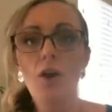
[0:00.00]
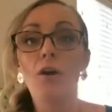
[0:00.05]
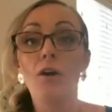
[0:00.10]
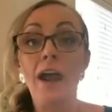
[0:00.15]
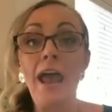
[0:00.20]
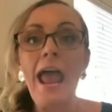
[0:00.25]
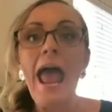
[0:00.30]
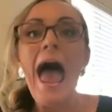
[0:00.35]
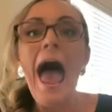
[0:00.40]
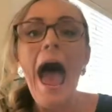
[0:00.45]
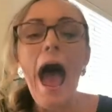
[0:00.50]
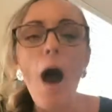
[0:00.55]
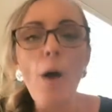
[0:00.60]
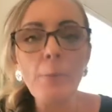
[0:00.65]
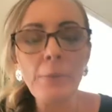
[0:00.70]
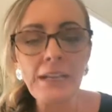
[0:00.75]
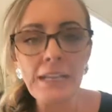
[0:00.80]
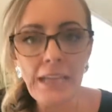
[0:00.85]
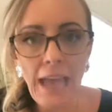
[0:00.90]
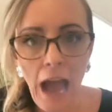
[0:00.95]
Right? How
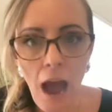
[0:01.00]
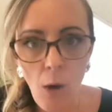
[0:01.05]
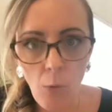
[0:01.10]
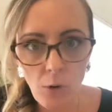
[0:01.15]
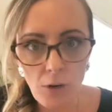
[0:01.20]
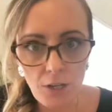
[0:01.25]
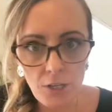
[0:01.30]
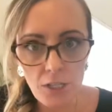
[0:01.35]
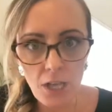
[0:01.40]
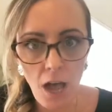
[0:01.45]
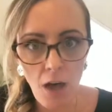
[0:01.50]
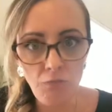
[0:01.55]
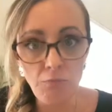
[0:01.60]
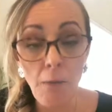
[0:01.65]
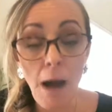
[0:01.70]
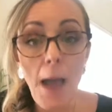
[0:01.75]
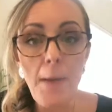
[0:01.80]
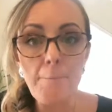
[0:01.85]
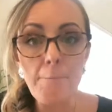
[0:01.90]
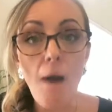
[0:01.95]
many hours of
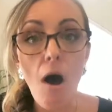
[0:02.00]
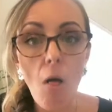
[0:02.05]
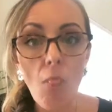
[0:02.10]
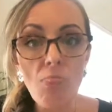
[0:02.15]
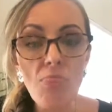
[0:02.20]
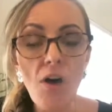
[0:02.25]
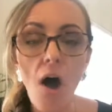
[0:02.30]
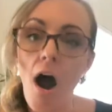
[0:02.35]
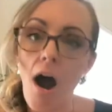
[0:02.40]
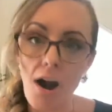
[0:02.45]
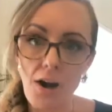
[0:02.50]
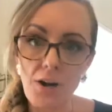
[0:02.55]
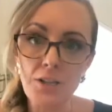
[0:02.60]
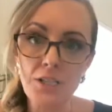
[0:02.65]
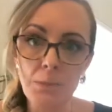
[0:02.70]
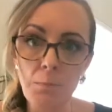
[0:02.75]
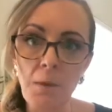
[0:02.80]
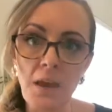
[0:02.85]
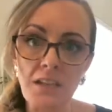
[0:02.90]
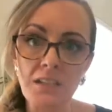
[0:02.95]
my month are
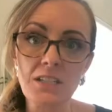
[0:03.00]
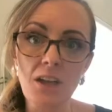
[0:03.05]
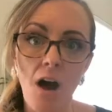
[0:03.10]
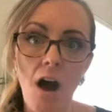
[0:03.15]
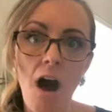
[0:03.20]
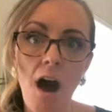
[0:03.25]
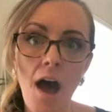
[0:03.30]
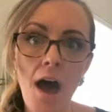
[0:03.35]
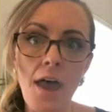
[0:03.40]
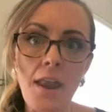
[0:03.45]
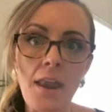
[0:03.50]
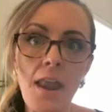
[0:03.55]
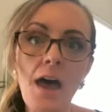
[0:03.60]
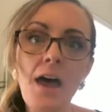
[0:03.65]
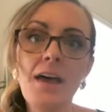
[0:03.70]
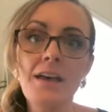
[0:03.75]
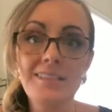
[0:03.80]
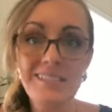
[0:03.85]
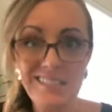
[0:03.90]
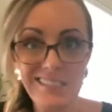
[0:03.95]
spent on
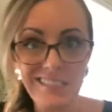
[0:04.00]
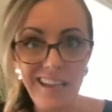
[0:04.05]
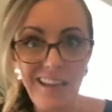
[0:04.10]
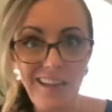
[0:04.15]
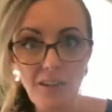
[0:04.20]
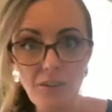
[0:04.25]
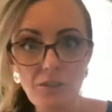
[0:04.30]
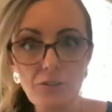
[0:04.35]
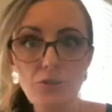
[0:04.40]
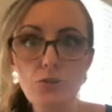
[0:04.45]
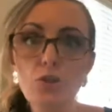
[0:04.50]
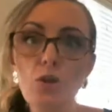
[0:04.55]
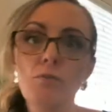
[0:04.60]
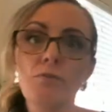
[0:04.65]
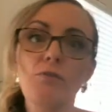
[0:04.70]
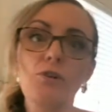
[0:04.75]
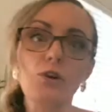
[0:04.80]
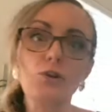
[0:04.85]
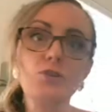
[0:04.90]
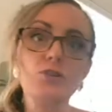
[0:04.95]
sales
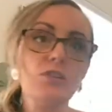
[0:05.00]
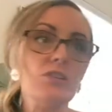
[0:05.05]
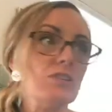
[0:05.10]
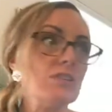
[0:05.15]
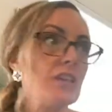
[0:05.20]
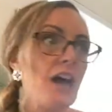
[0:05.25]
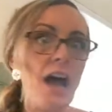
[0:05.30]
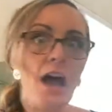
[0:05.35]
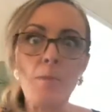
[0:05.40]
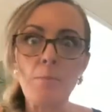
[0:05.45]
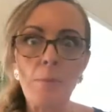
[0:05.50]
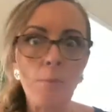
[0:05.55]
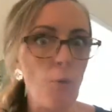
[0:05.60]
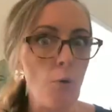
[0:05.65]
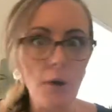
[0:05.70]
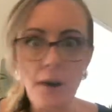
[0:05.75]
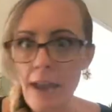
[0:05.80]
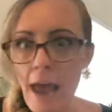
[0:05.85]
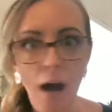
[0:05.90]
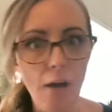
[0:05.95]
versus I'm
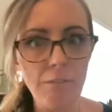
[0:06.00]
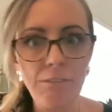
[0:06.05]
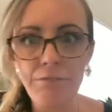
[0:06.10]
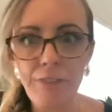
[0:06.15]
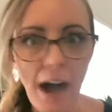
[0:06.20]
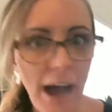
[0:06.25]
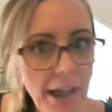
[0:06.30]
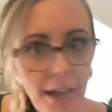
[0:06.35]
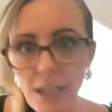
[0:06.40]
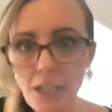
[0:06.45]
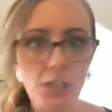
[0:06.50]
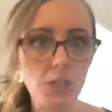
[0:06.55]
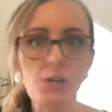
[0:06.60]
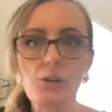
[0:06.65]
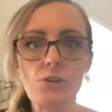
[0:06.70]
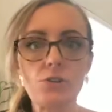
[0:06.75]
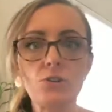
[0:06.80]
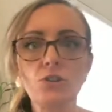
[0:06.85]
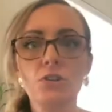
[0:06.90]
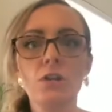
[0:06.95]
putting out
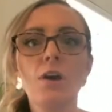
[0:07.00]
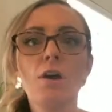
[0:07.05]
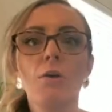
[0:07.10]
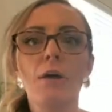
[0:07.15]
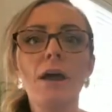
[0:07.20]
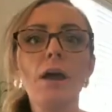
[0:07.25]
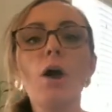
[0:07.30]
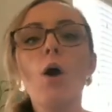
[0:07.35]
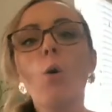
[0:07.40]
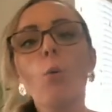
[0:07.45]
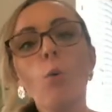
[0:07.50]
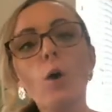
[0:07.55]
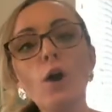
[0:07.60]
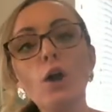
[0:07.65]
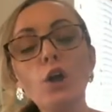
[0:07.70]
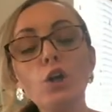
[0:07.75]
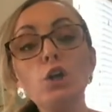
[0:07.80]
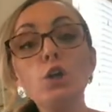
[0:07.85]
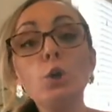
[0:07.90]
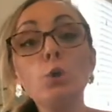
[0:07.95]
fires, right? What
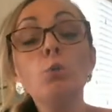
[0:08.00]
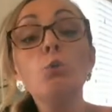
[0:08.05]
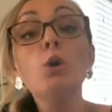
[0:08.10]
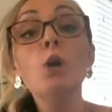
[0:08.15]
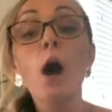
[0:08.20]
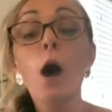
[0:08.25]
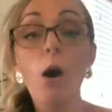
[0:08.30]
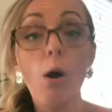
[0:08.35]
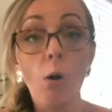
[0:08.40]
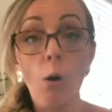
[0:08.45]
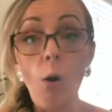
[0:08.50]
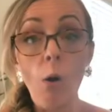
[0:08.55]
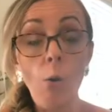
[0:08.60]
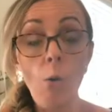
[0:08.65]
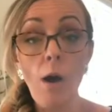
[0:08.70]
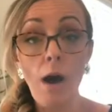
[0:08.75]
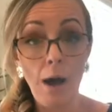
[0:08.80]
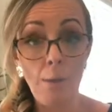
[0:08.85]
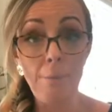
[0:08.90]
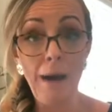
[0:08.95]
could you
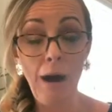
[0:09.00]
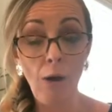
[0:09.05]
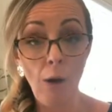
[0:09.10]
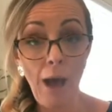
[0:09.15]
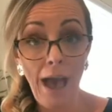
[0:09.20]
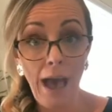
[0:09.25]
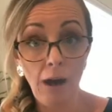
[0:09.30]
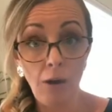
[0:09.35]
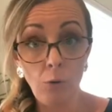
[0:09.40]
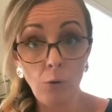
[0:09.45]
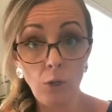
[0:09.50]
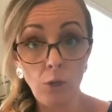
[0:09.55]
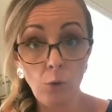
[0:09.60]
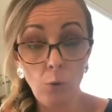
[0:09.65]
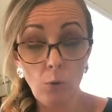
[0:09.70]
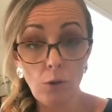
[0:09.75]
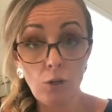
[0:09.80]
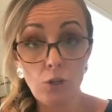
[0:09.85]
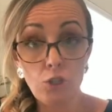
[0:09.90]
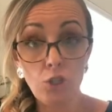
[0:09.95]
know about how
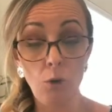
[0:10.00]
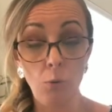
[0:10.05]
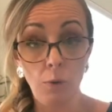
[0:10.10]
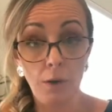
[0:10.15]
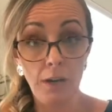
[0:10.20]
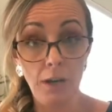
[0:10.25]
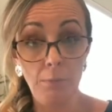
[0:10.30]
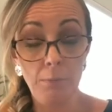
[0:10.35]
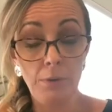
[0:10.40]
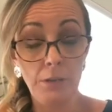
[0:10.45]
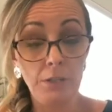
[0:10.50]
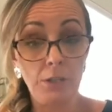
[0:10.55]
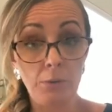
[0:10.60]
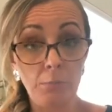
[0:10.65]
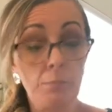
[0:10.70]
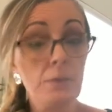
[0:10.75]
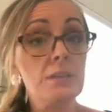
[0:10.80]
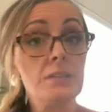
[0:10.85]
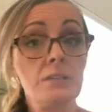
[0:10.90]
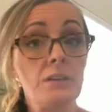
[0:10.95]
you are showing up in your
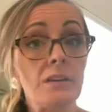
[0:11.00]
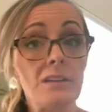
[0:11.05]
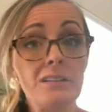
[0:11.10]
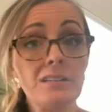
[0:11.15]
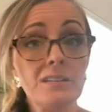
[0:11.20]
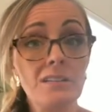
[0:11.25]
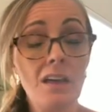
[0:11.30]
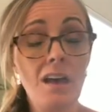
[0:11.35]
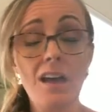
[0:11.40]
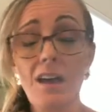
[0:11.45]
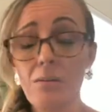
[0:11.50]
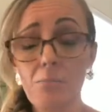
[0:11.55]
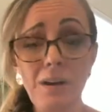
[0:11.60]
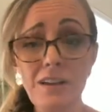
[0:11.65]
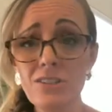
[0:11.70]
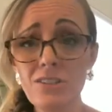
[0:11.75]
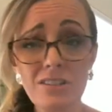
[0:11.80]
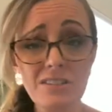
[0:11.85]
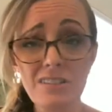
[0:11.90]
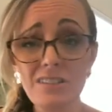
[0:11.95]
business by
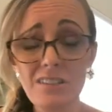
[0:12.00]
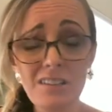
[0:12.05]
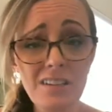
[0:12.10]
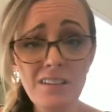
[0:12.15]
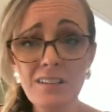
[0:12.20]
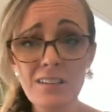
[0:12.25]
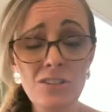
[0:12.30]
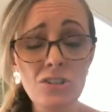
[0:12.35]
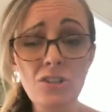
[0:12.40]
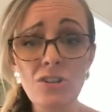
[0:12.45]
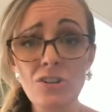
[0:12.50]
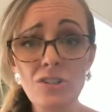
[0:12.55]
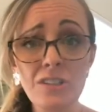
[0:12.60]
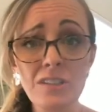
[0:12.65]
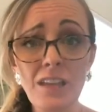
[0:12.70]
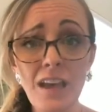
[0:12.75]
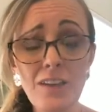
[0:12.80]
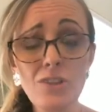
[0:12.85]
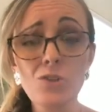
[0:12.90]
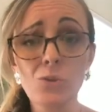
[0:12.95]
just looking at your
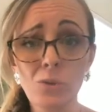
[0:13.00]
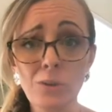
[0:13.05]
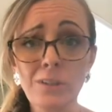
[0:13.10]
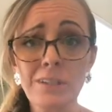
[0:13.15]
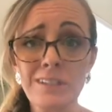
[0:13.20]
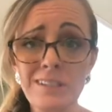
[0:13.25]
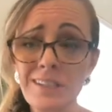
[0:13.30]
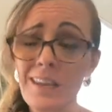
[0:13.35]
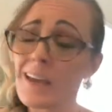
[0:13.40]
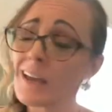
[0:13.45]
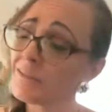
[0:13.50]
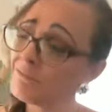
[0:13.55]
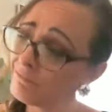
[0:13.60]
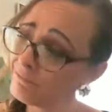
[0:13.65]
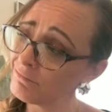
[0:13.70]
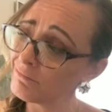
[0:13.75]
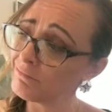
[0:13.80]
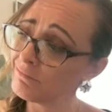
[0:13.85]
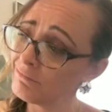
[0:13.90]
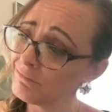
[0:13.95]
schedule and
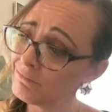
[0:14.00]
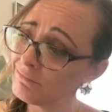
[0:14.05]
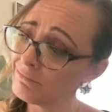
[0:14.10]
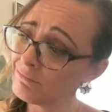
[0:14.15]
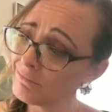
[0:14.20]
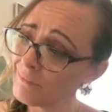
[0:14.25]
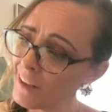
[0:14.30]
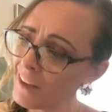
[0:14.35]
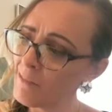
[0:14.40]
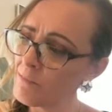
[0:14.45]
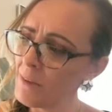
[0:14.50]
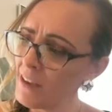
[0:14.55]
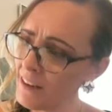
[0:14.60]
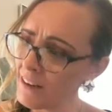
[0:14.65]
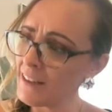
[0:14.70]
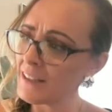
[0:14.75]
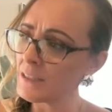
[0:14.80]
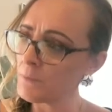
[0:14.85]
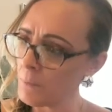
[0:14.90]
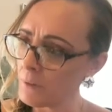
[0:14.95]
saying, man,
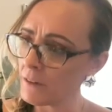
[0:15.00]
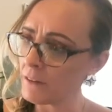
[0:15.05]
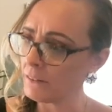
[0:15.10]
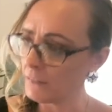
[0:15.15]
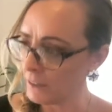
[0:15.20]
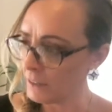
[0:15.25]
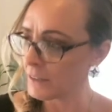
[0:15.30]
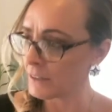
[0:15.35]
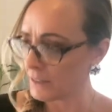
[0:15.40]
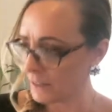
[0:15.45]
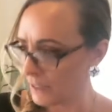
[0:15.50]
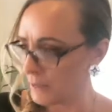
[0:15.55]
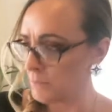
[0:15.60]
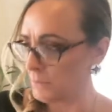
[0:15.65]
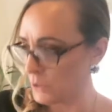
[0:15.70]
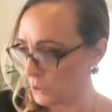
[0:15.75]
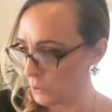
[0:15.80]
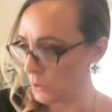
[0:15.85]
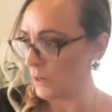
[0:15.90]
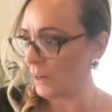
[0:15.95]
I spend a lot of time
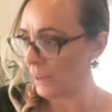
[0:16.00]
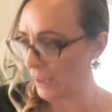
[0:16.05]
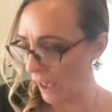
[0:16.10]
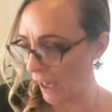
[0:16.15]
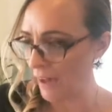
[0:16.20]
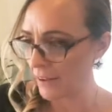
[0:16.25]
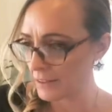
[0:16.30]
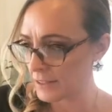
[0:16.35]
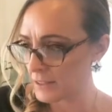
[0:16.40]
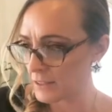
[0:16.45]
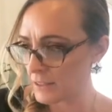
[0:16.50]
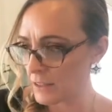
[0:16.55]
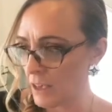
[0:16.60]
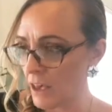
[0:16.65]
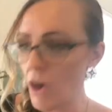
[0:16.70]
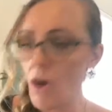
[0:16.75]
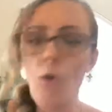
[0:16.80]
doing X.